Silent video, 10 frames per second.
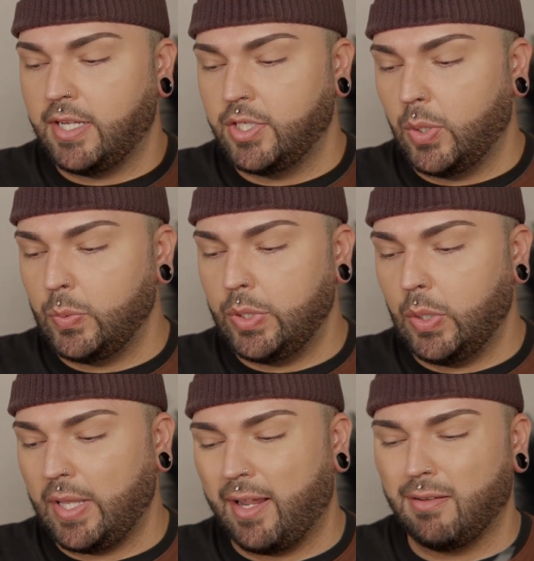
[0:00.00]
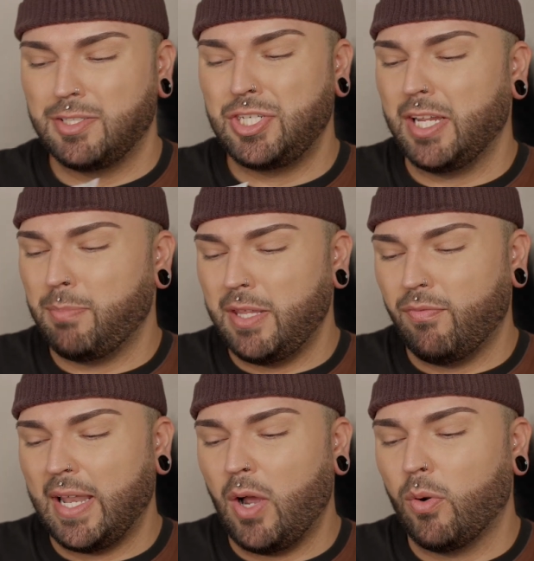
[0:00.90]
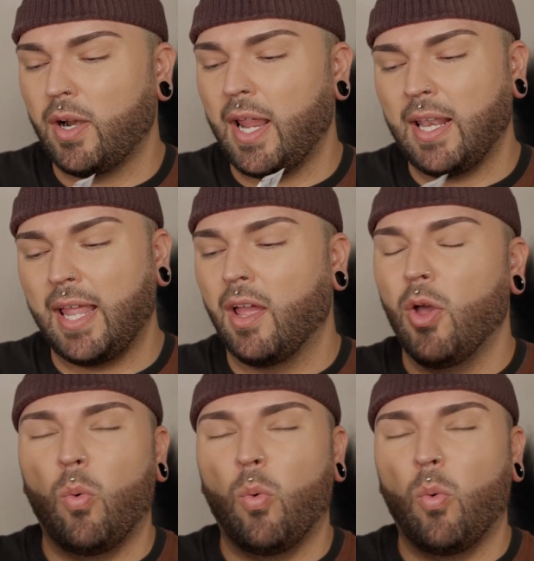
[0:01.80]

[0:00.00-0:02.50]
don't know like chickpea flour and like,